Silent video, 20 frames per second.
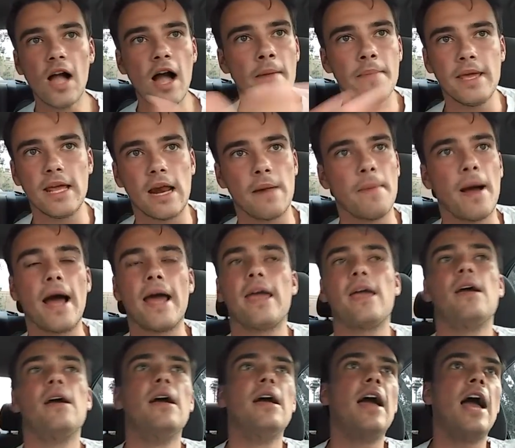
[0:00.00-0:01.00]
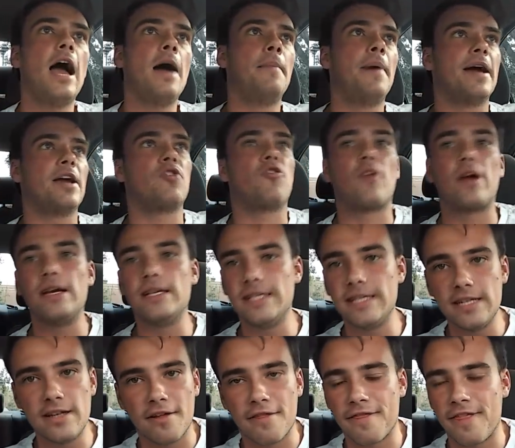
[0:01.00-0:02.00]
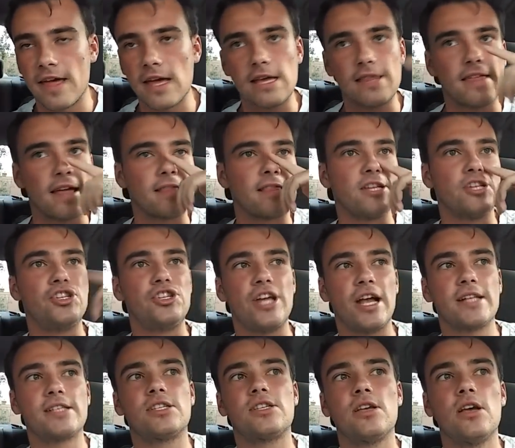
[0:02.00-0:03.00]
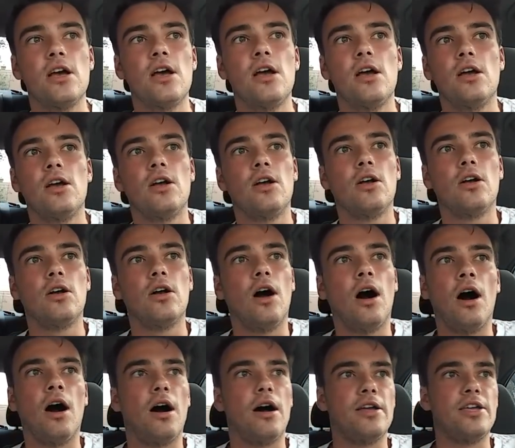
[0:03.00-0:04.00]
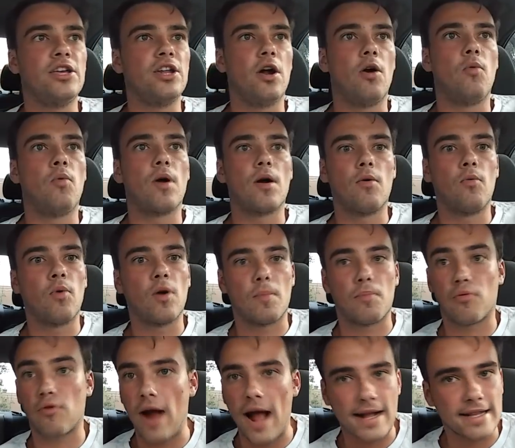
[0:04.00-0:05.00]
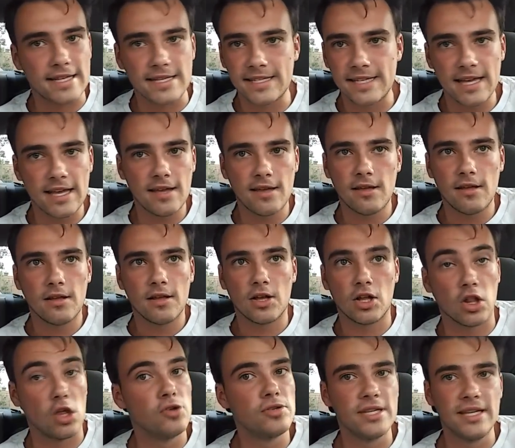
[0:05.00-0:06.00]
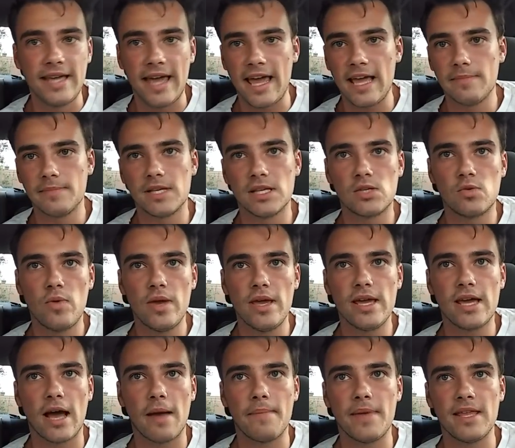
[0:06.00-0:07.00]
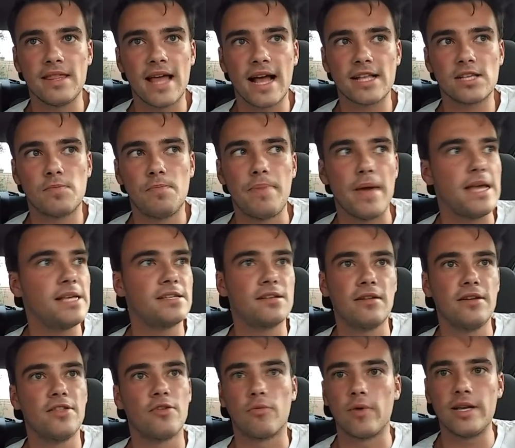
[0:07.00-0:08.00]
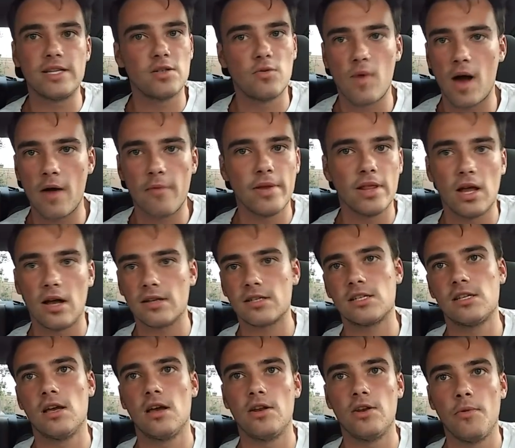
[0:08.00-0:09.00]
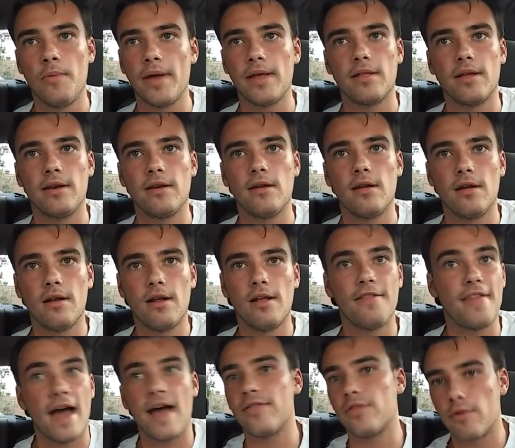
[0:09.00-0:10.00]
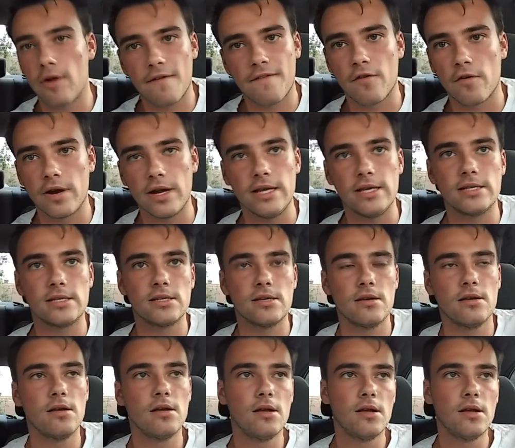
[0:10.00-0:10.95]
I mean, am I crazy to think that the Jets, were practicing closing games this week? I mean, that's basically the reason why we lost to New England, that and the referees.